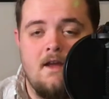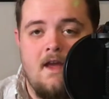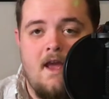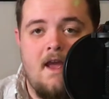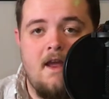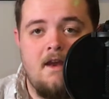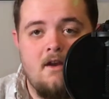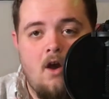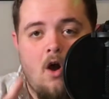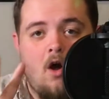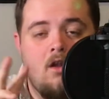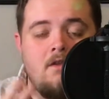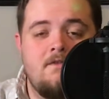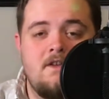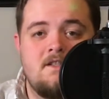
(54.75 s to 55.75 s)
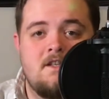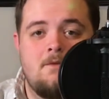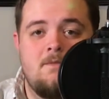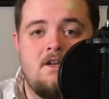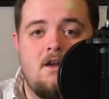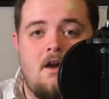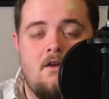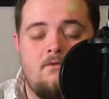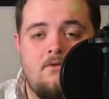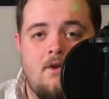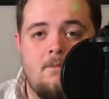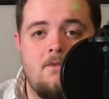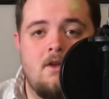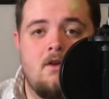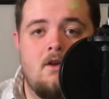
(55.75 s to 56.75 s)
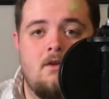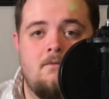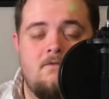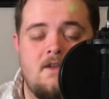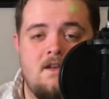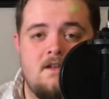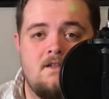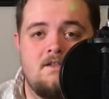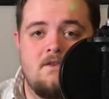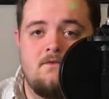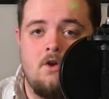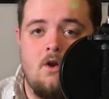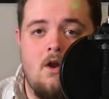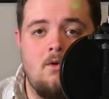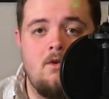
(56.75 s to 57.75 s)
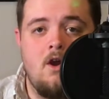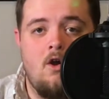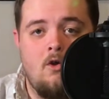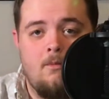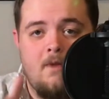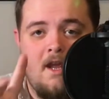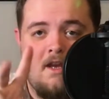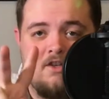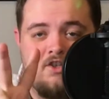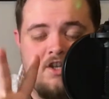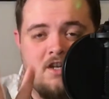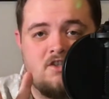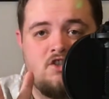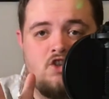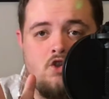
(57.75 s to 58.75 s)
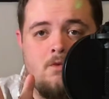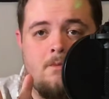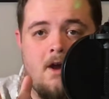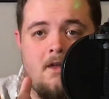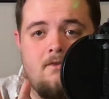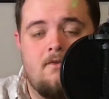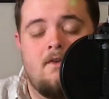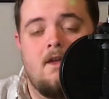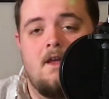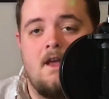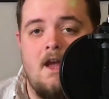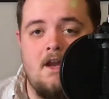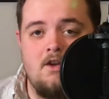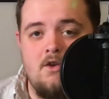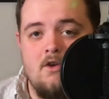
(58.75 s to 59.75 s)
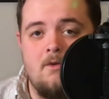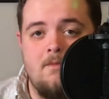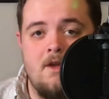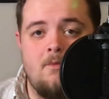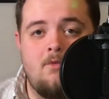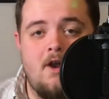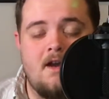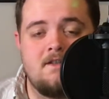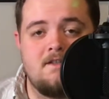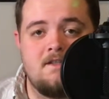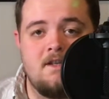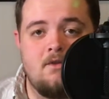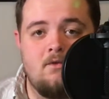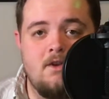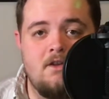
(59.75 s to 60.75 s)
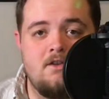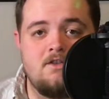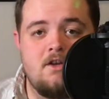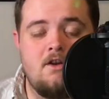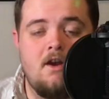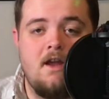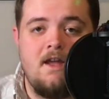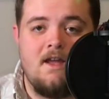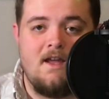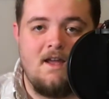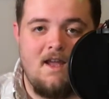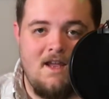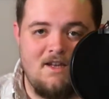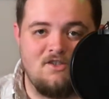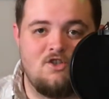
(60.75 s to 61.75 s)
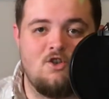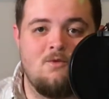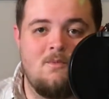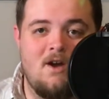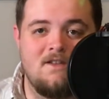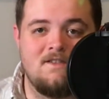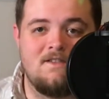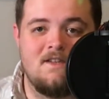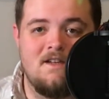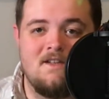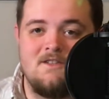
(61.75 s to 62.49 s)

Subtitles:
And all of this can be done from the convenience of your own home in just 2 months. And you can be a practicing realtor in 2 months.